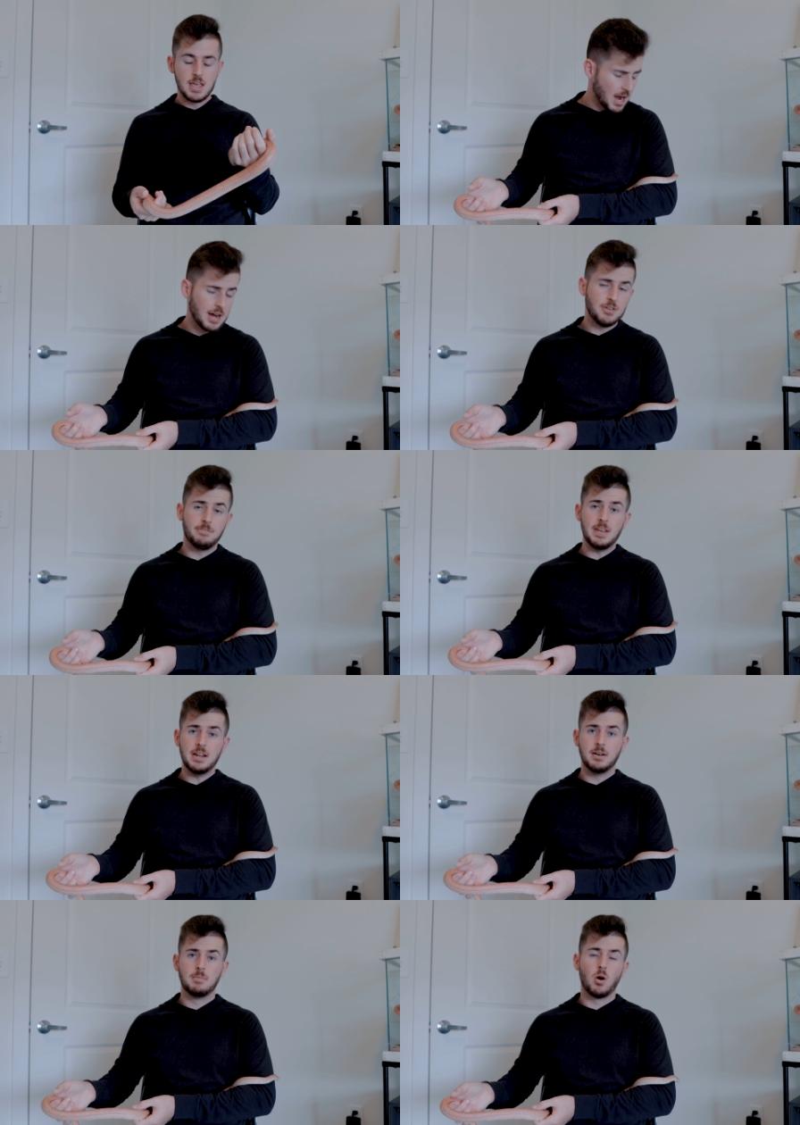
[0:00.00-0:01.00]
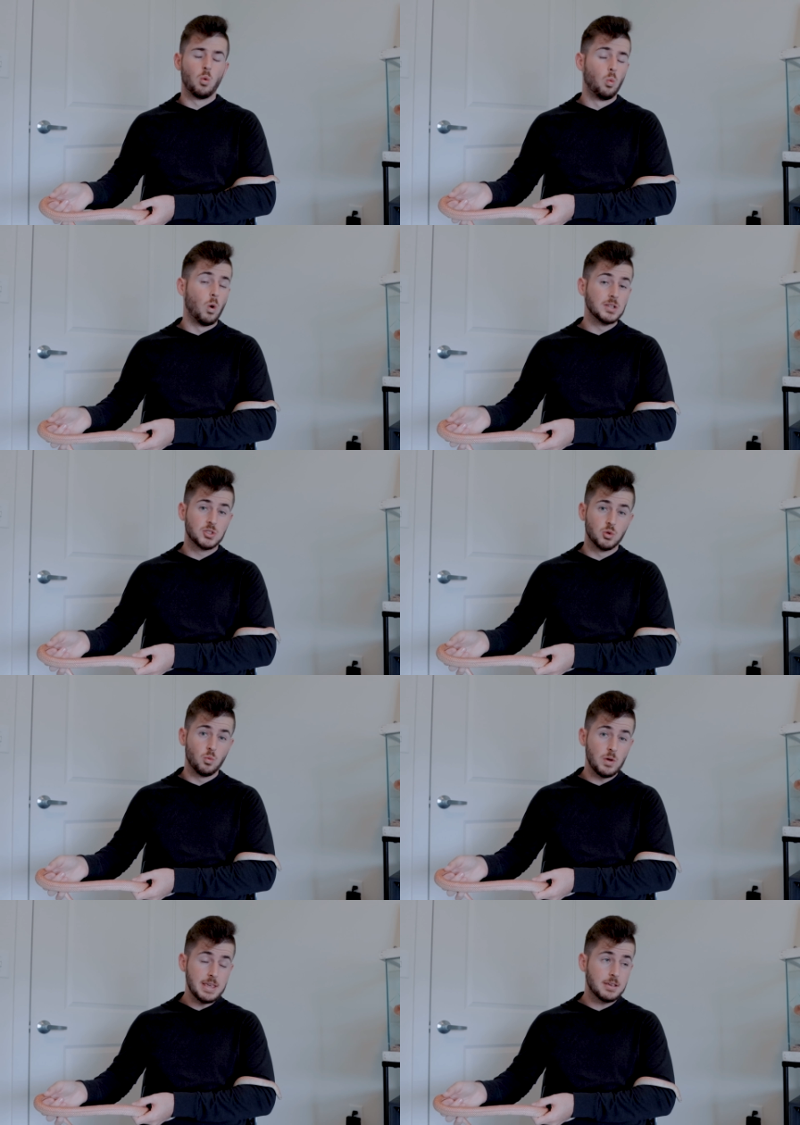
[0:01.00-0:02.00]
i feed him once a
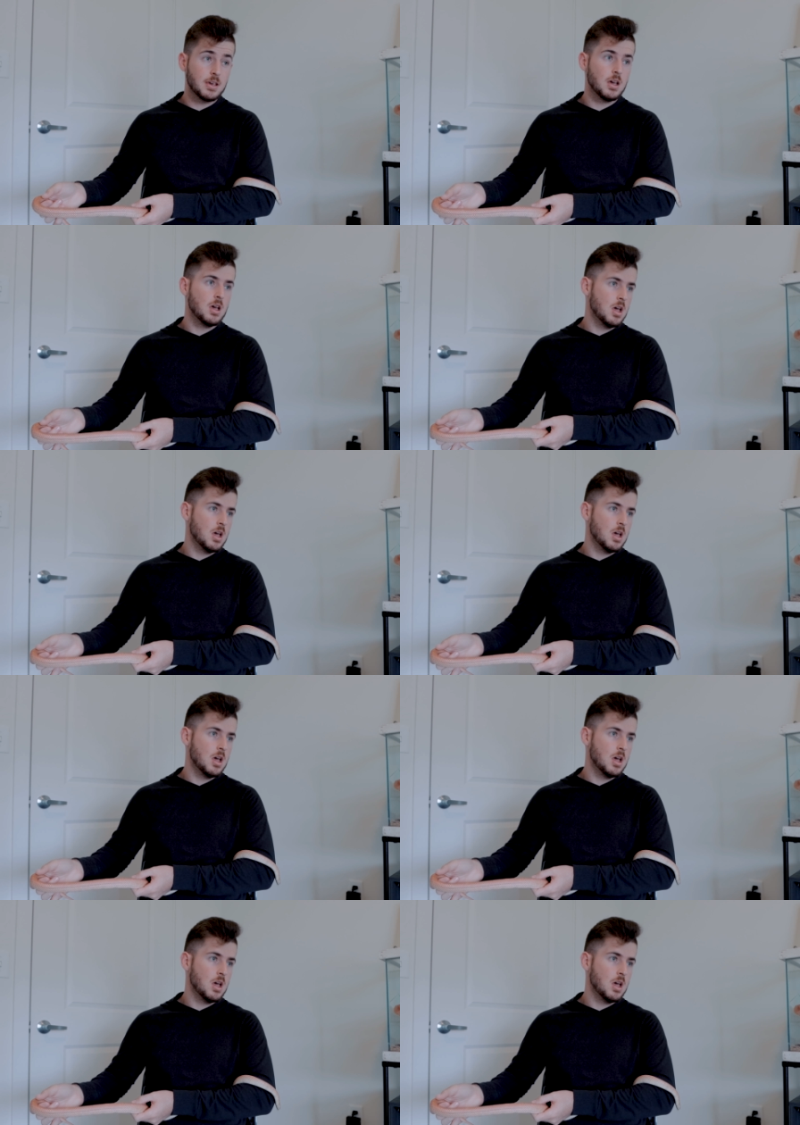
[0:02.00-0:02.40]
week